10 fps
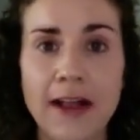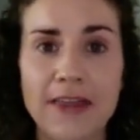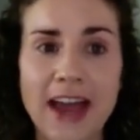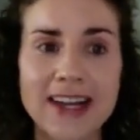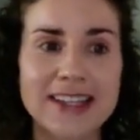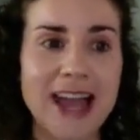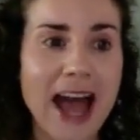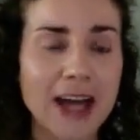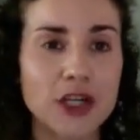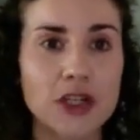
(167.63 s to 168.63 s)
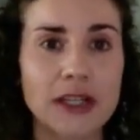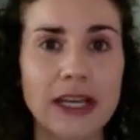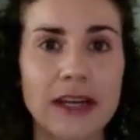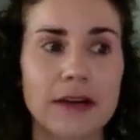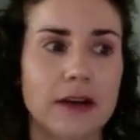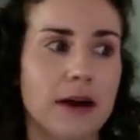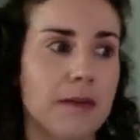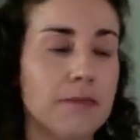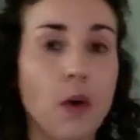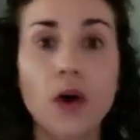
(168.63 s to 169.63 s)
that is actually
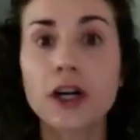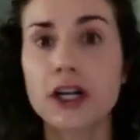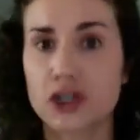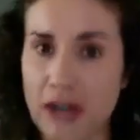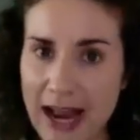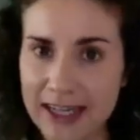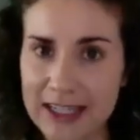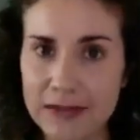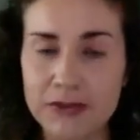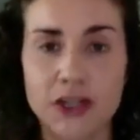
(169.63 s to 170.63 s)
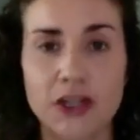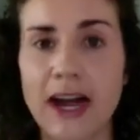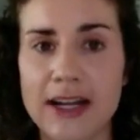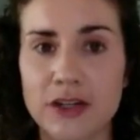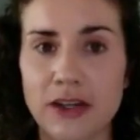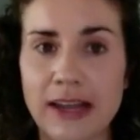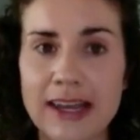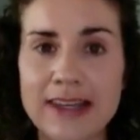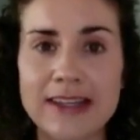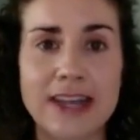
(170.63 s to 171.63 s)
more attractive to your ideal
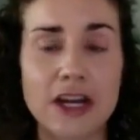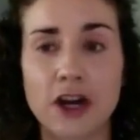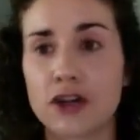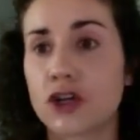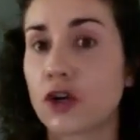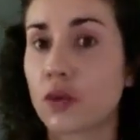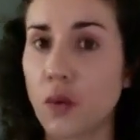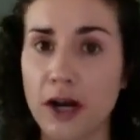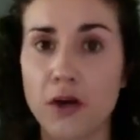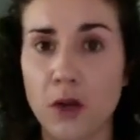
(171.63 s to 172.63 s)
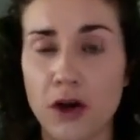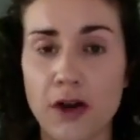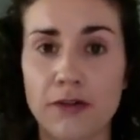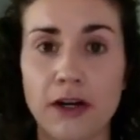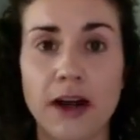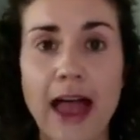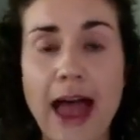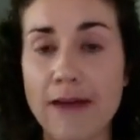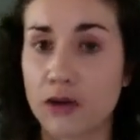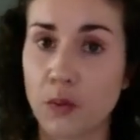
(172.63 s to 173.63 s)
clients than your one-on-one offer
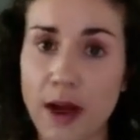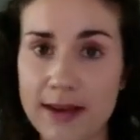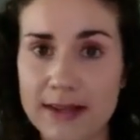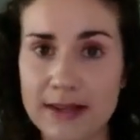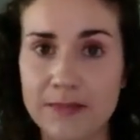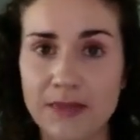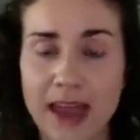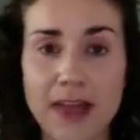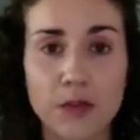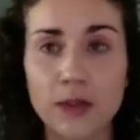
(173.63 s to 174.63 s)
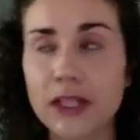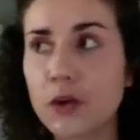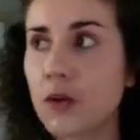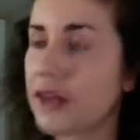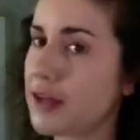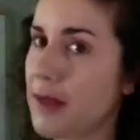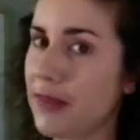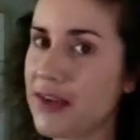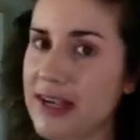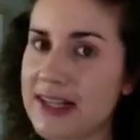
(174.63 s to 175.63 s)
ever was. And the really cool thing about
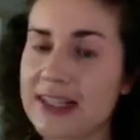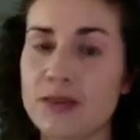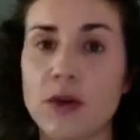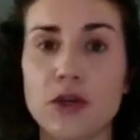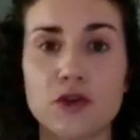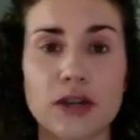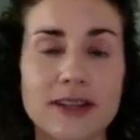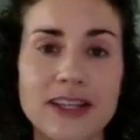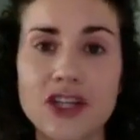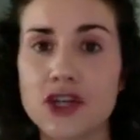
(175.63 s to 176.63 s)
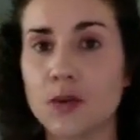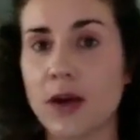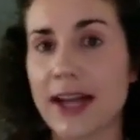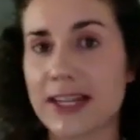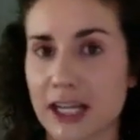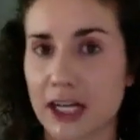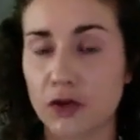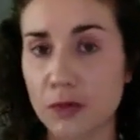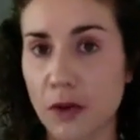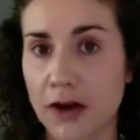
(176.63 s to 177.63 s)
this is when you transition to a high ticket
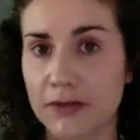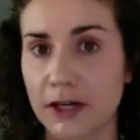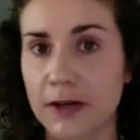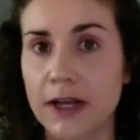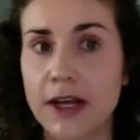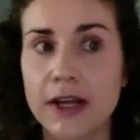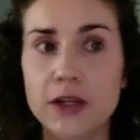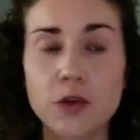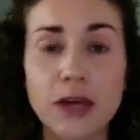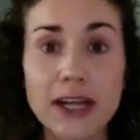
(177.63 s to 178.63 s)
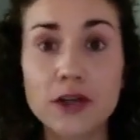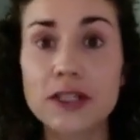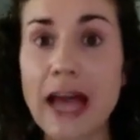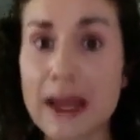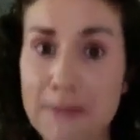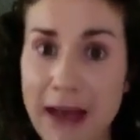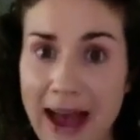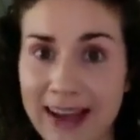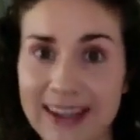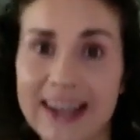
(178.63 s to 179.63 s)
group offer, you get your time
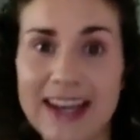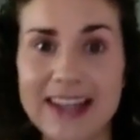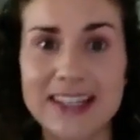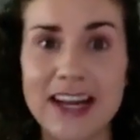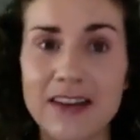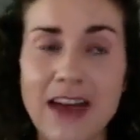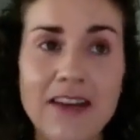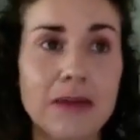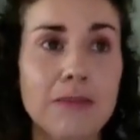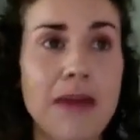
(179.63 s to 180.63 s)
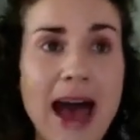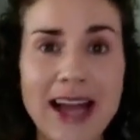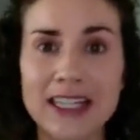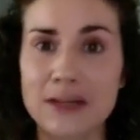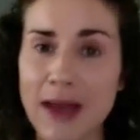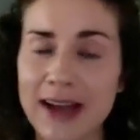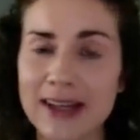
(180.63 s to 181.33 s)
back. Instead of having back-to-back